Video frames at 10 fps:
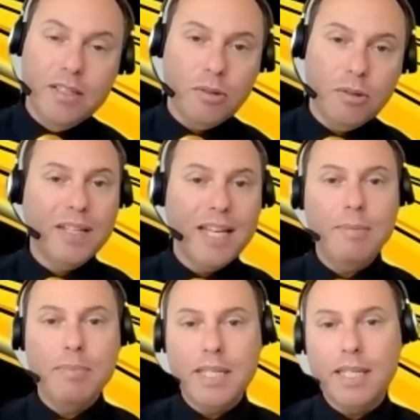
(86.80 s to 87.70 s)
So
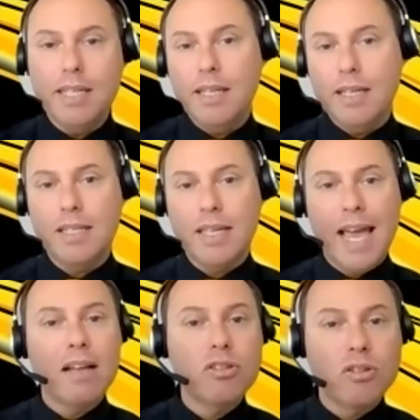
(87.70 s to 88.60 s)
plan B is
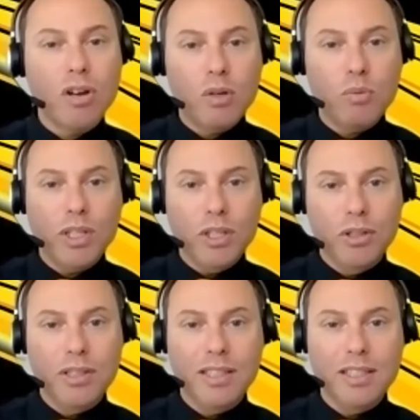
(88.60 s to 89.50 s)
outside what you
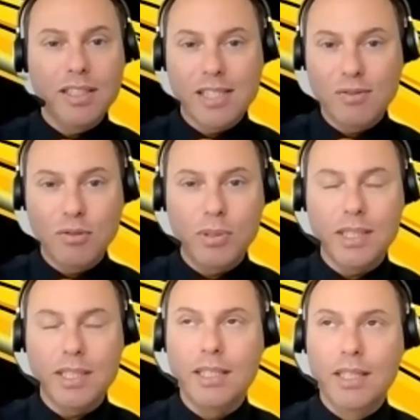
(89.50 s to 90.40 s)
can
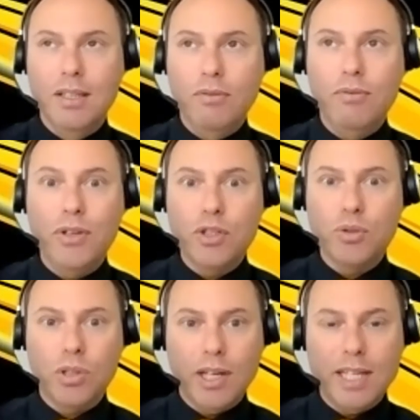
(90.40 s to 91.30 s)
conceivably
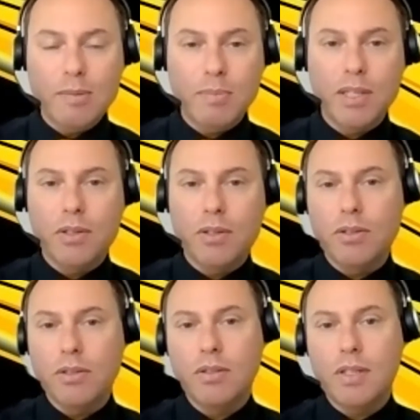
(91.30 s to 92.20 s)
visualize
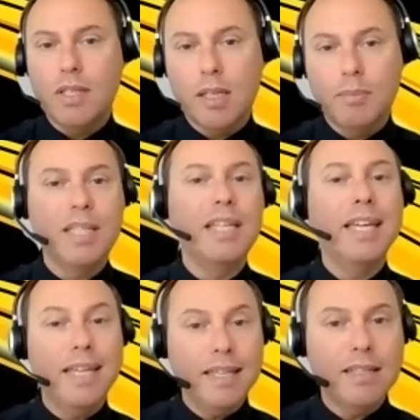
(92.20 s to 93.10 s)
because there's something
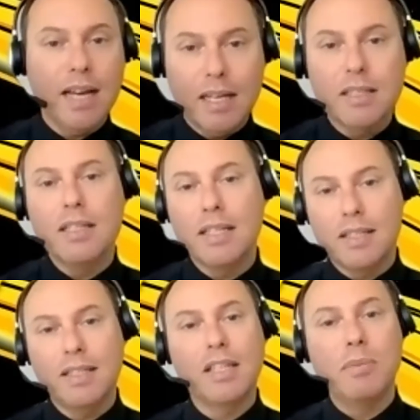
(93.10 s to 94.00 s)
hidden
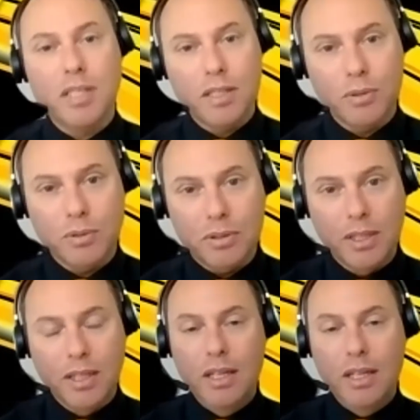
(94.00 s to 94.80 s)
underneath another material.